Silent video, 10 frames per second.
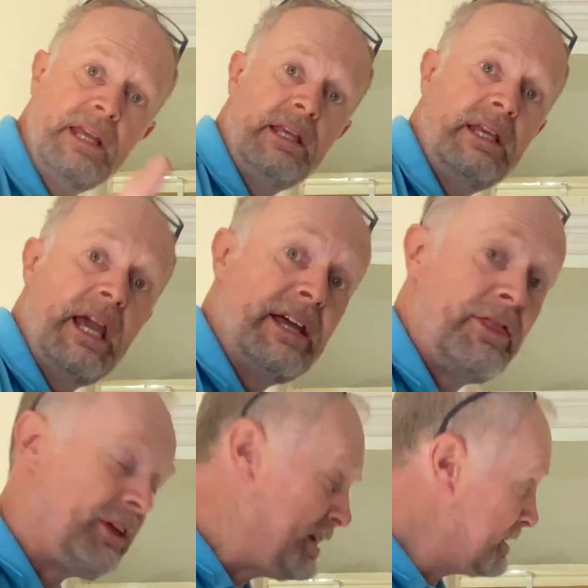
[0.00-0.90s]
Yeah,
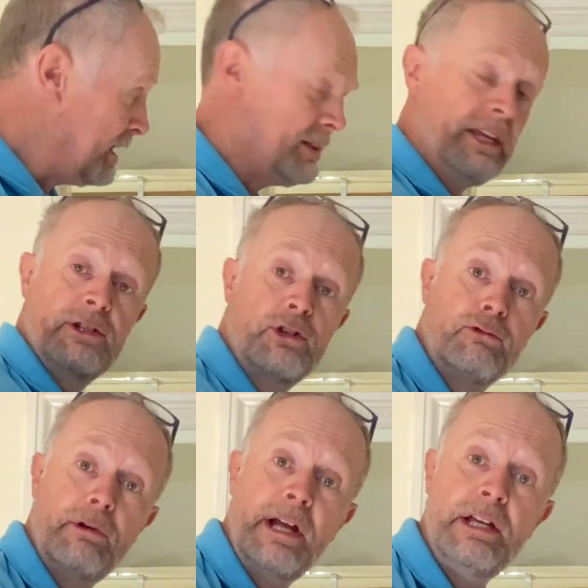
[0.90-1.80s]
things like this,
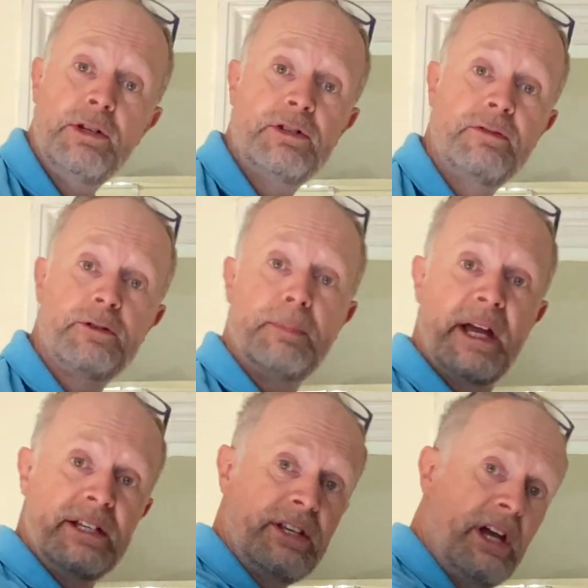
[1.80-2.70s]
great use of
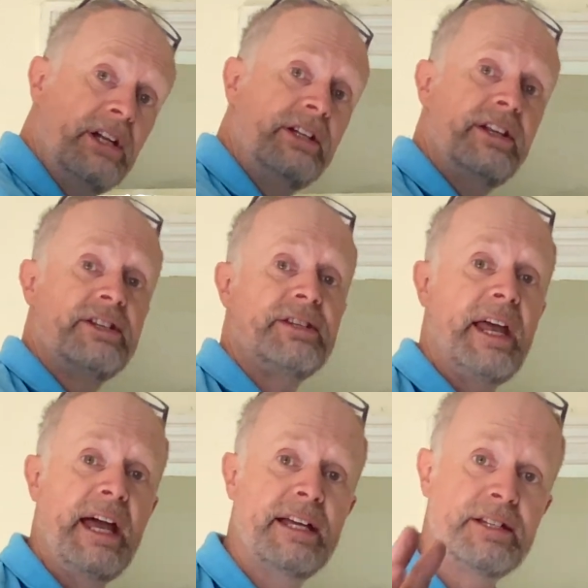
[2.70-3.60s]
space under the
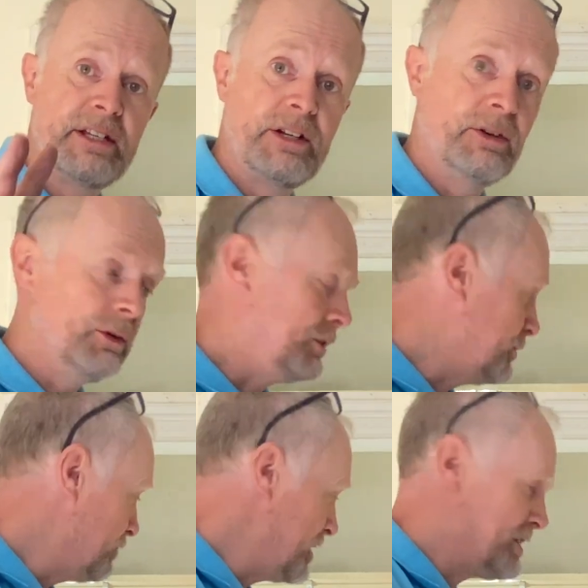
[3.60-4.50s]
stairs and all
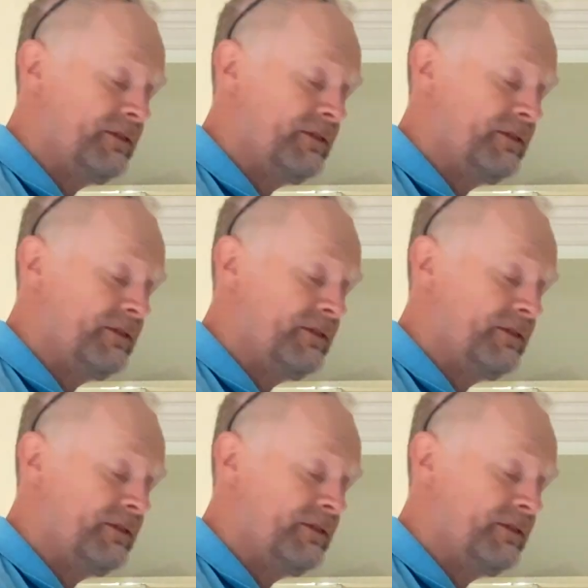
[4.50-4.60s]
the rest of